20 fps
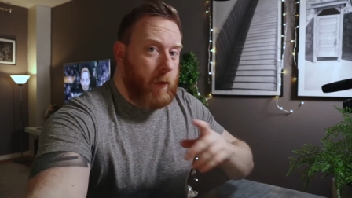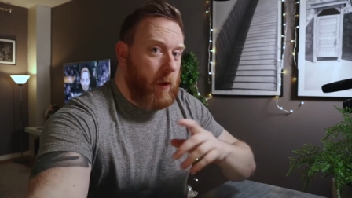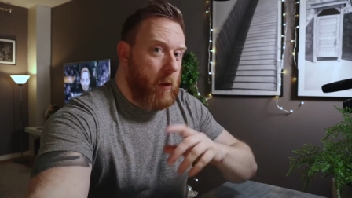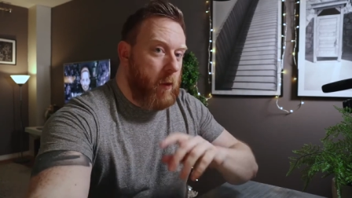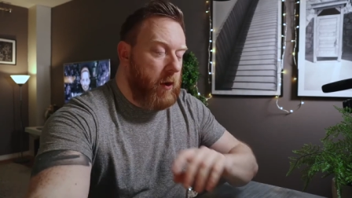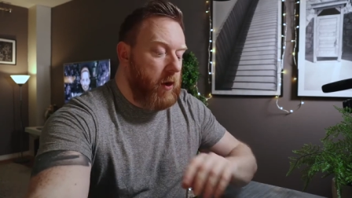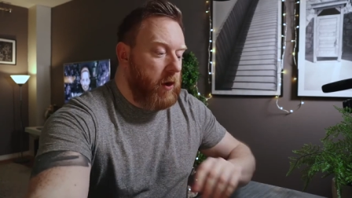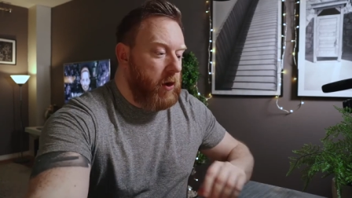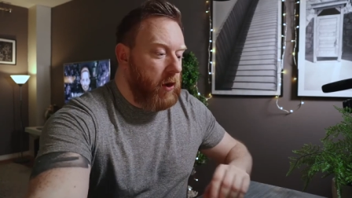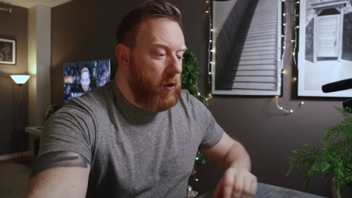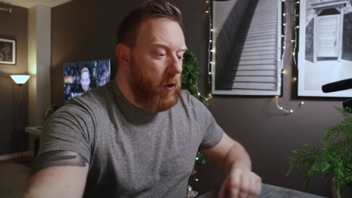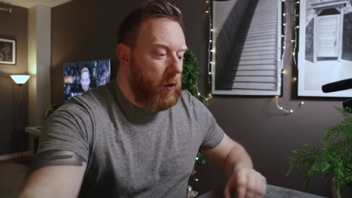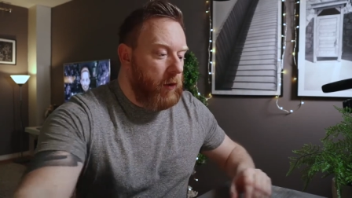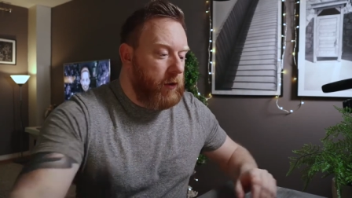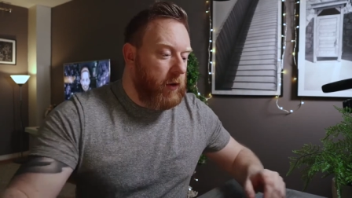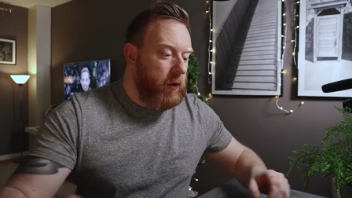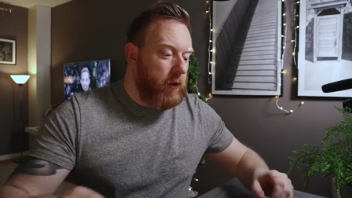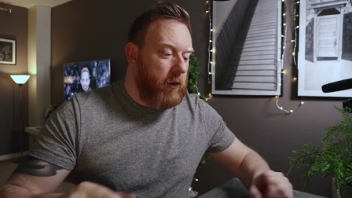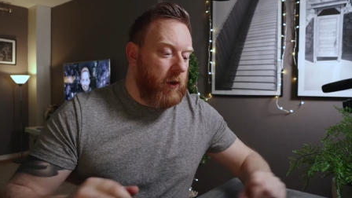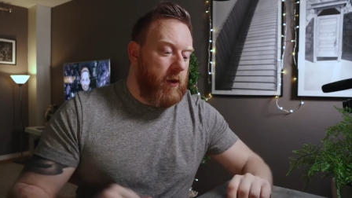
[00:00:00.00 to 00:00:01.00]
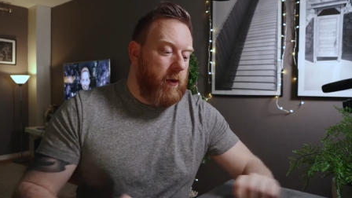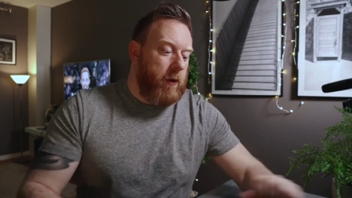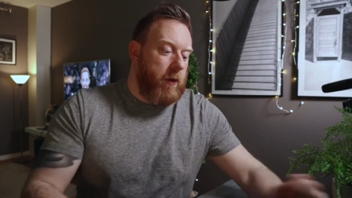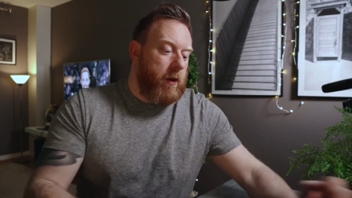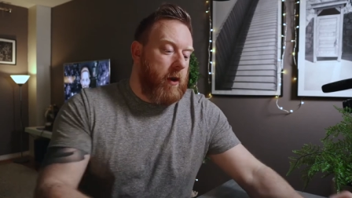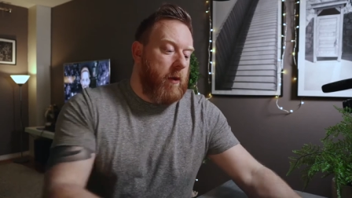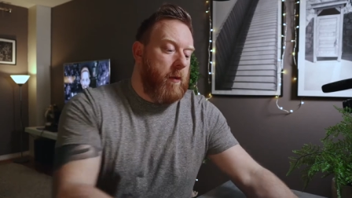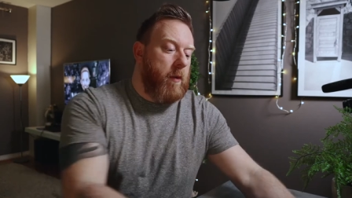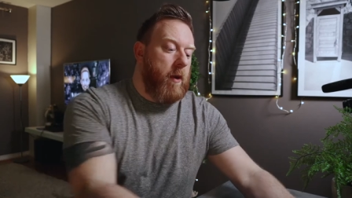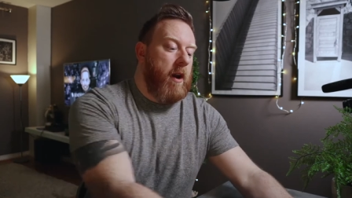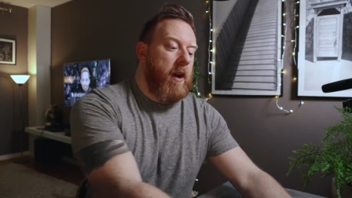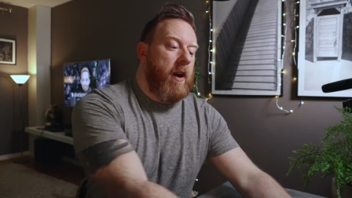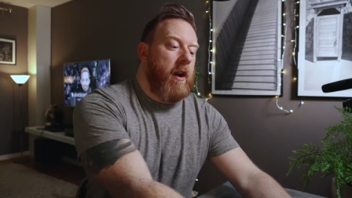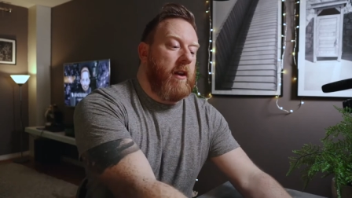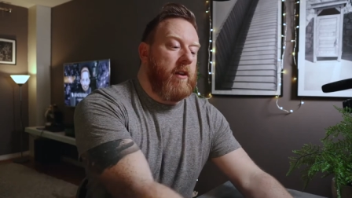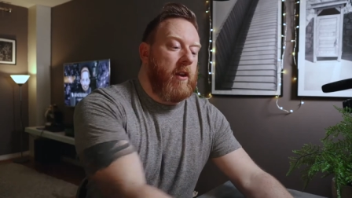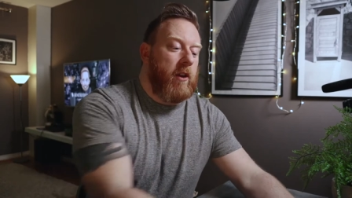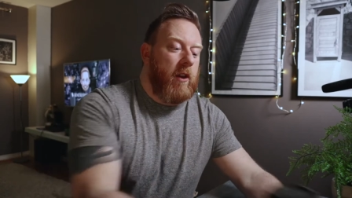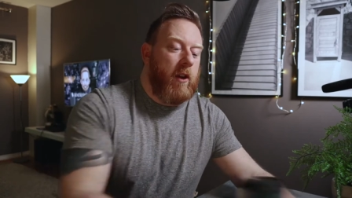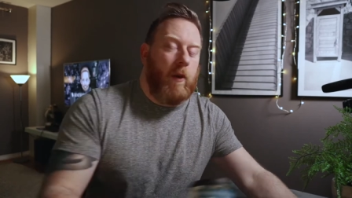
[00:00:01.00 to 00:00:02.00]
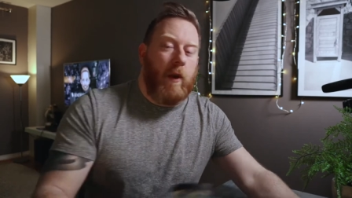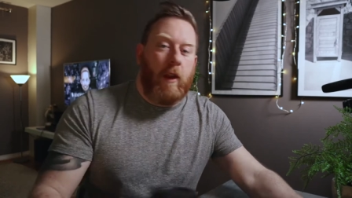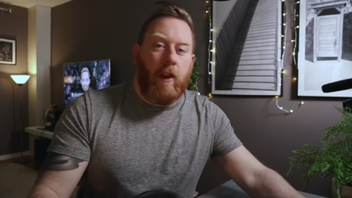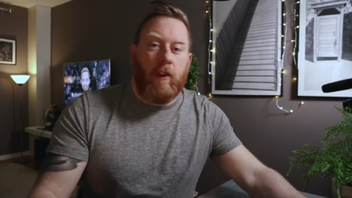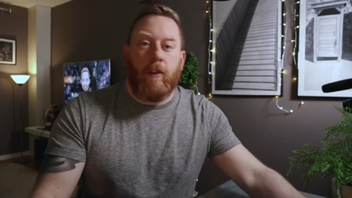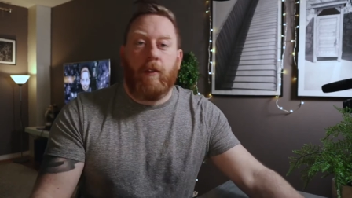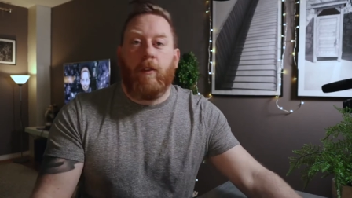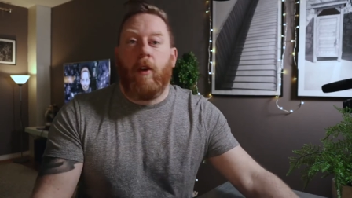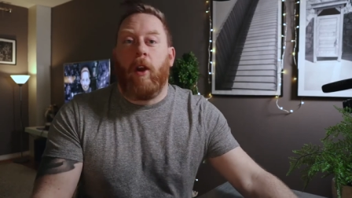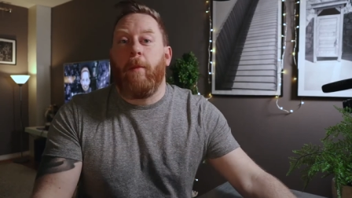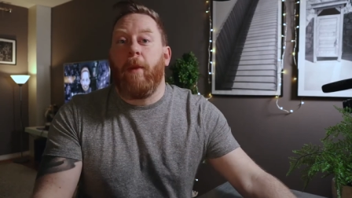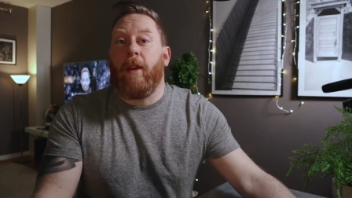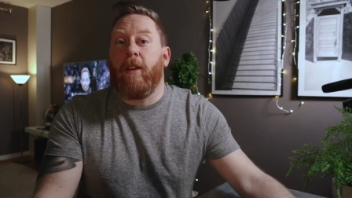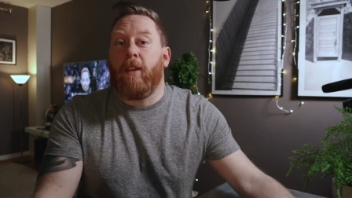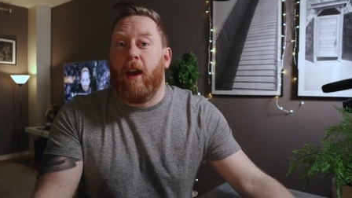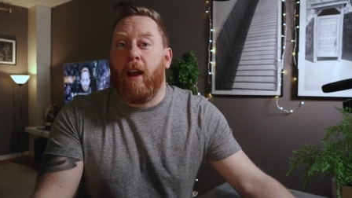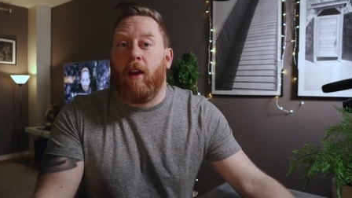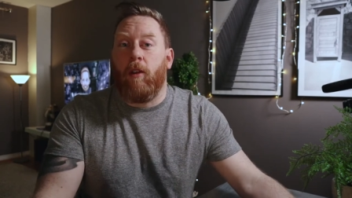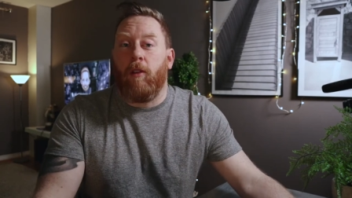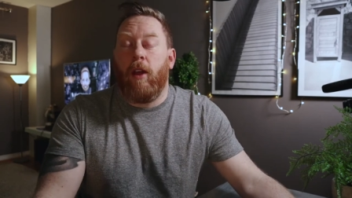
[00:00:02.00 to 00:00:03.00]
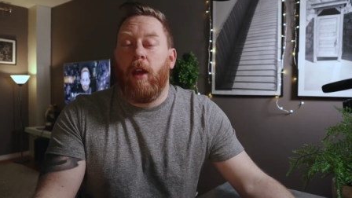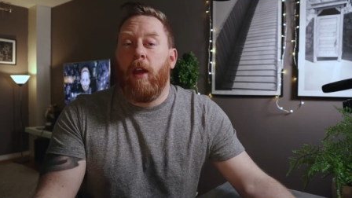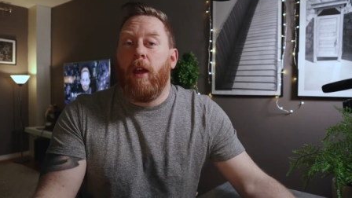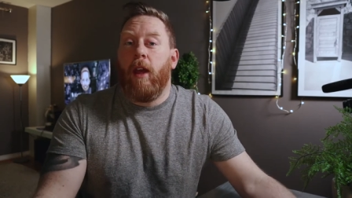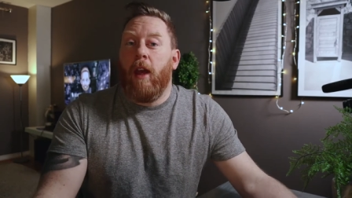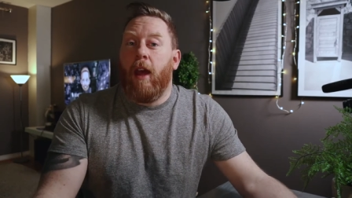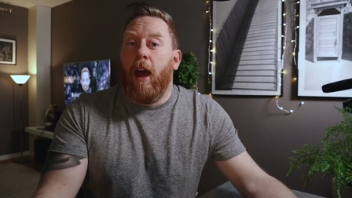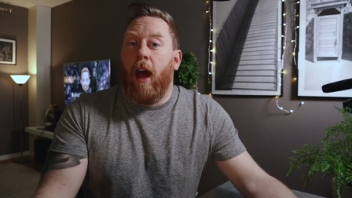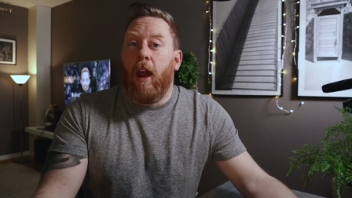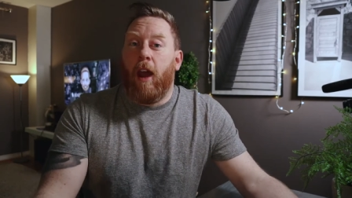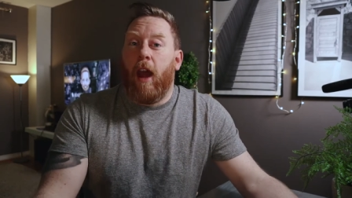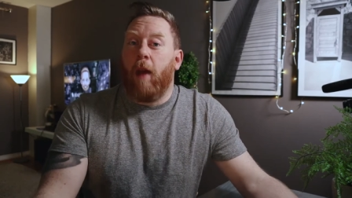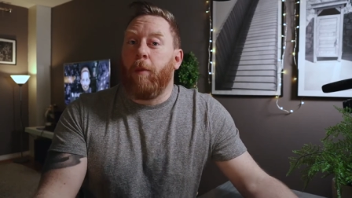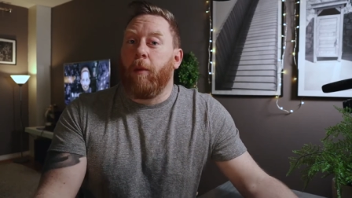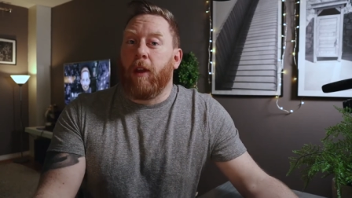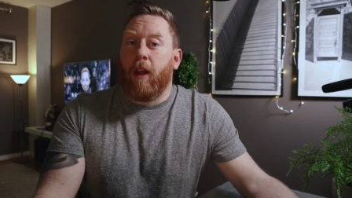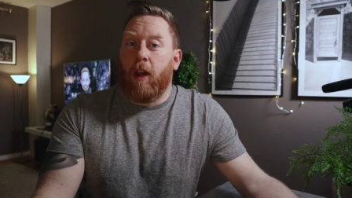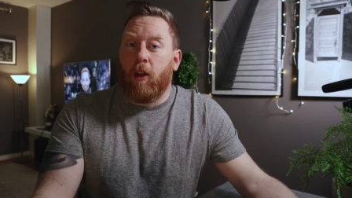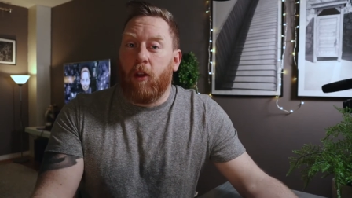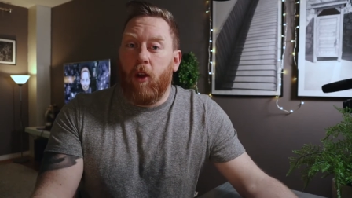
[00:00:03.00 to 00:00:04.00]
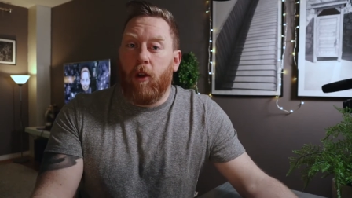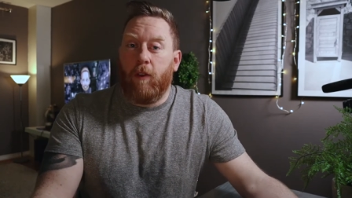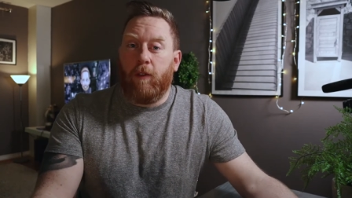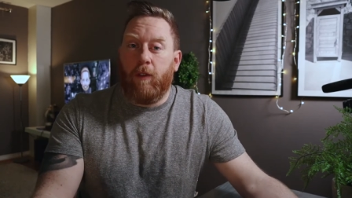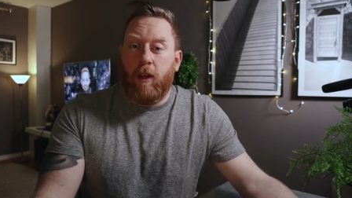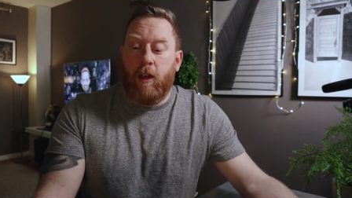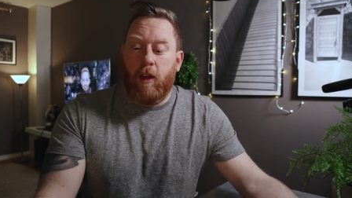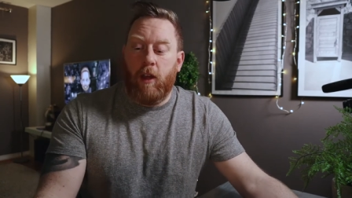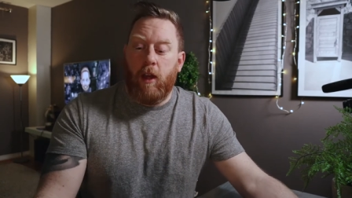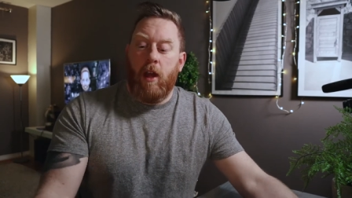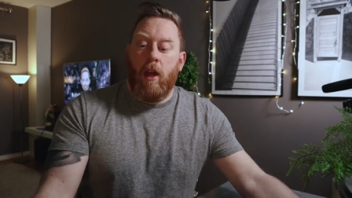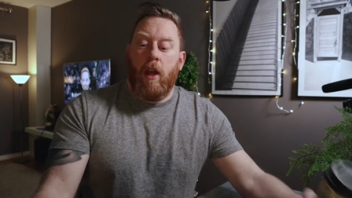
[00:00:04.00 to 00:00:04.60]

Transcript: What you can also do, and what I like to do, is if I'm in town and I happen to get a coffee,